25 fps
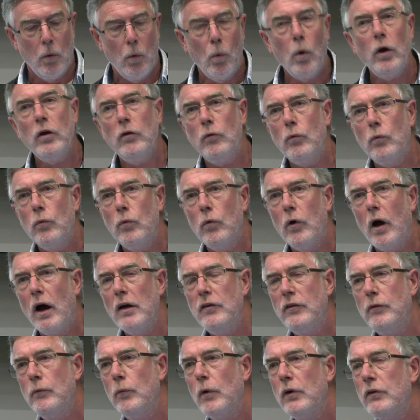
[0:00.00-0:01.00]
What I
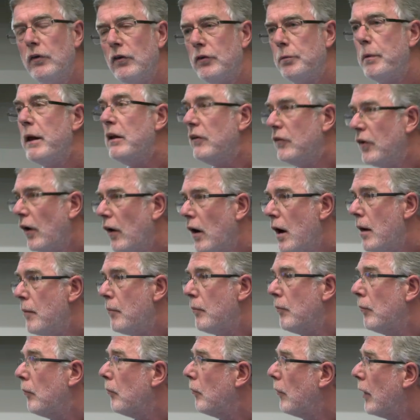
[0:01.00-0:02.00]
want to spend
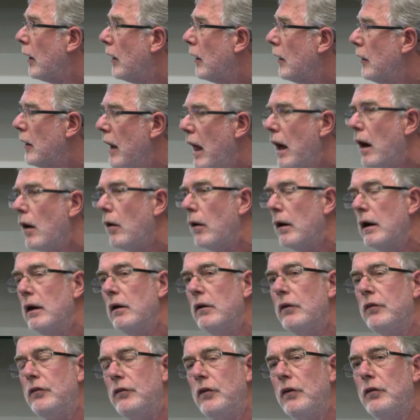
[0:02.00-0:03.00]
time now
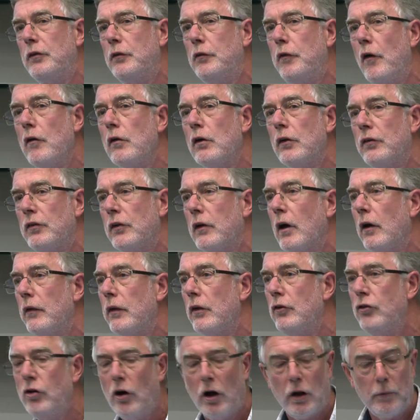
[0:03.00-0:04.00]
is just focusing on
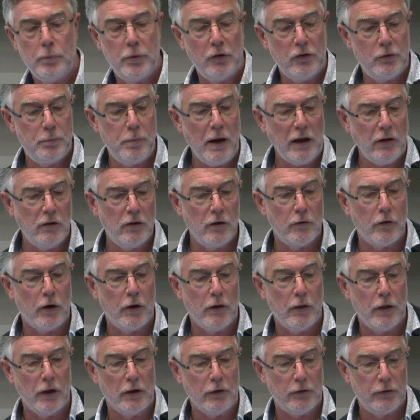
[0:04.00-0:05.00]
the child perspective
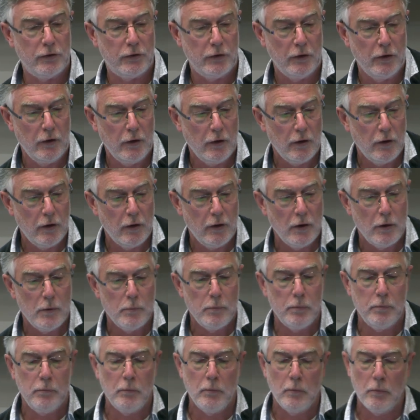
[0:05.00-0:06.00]
on this.
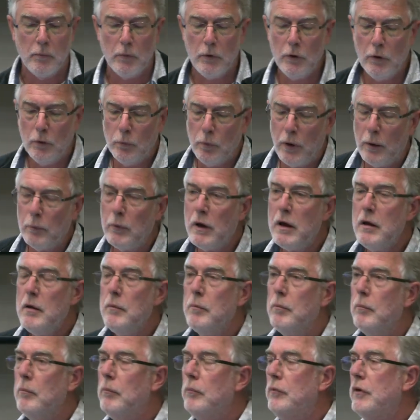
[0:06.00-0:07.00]
When we
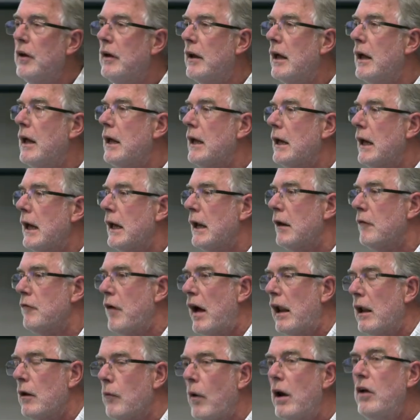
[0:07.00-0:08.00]
did an
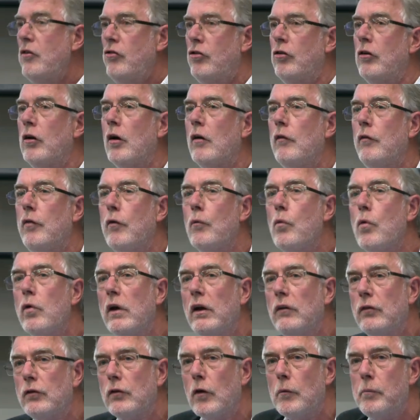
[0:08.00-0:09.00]
evaluation of the
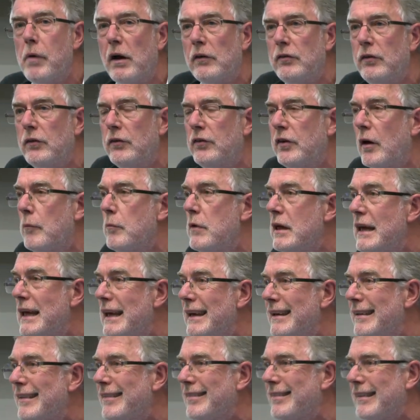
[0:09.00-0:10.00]
walking school buses some
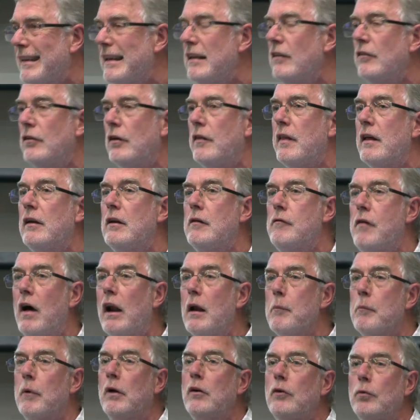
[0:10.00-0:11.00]
years into their
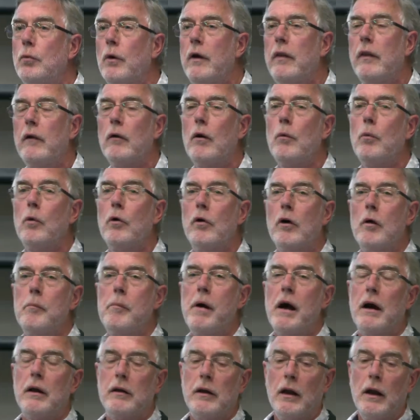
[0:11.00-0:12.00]
development, when there were
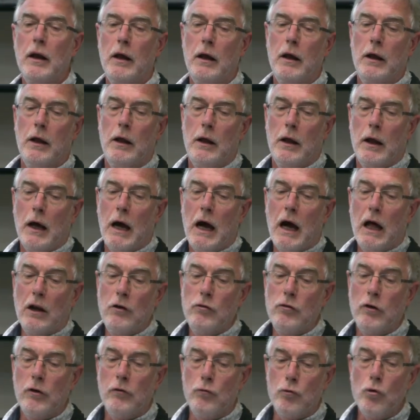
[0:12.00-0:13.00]
about
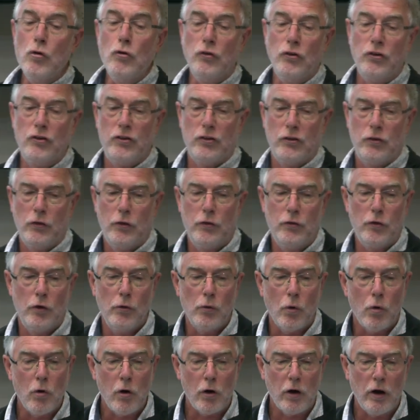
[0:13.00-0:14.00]
100 routes
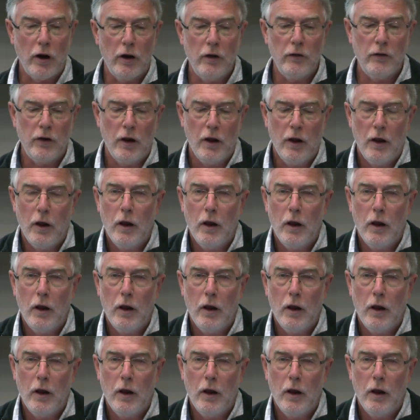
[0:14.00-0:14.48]
through Auckland,